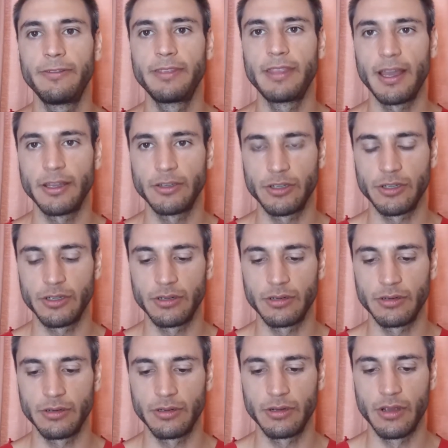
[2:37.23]
touch.
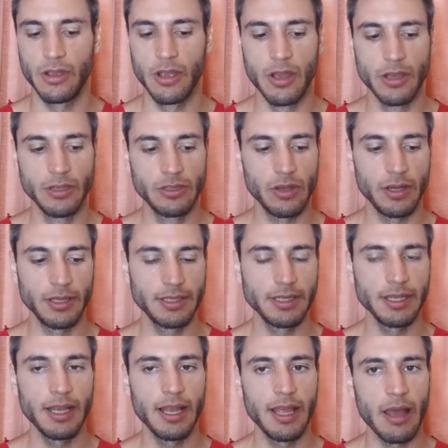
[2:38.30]
So it's
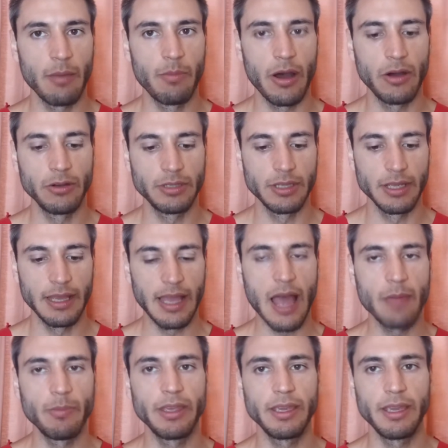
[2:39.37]
really about
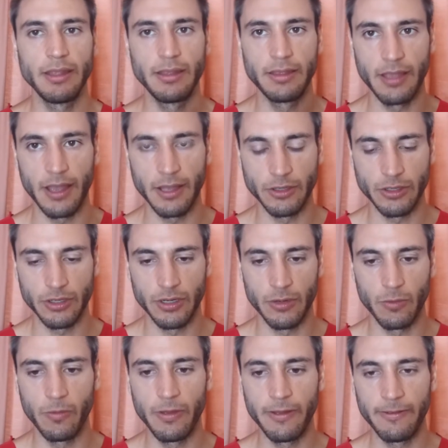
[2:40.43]
coming in touch
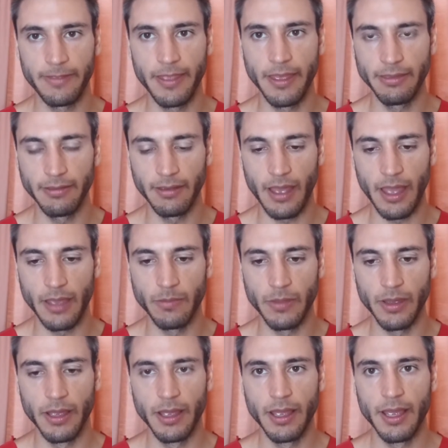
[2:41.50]
with the tribe,
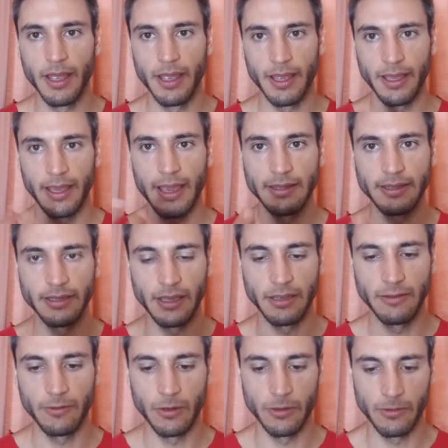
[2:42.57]
getting
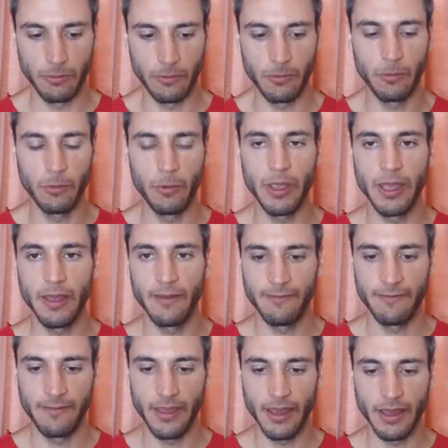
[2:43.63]
involved
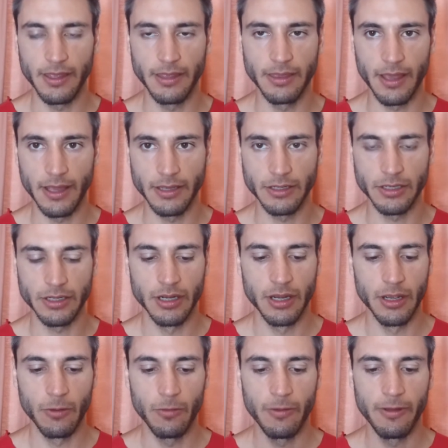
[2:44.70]
via the touch
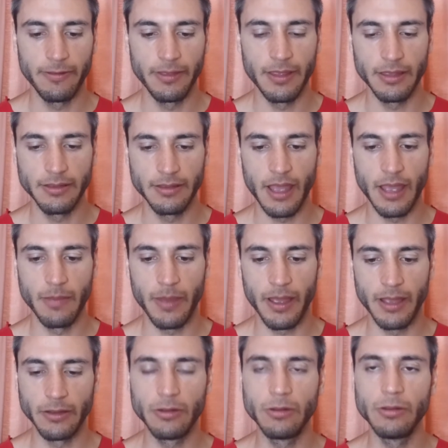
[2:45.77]
with the tribe
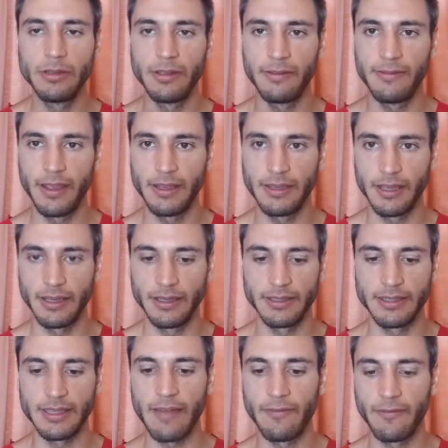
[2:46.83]
and cultivating
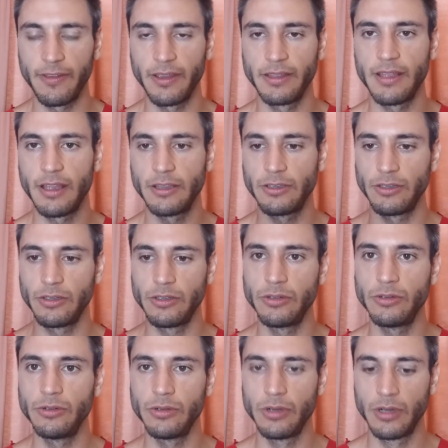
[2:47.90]
something that
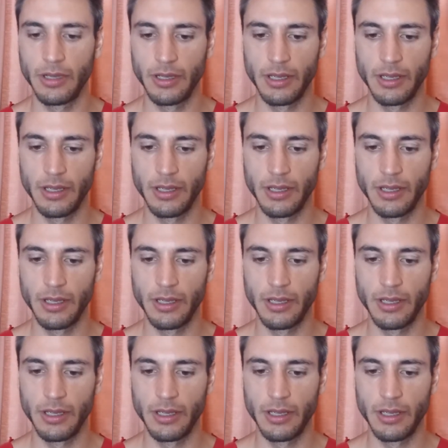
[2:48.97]
you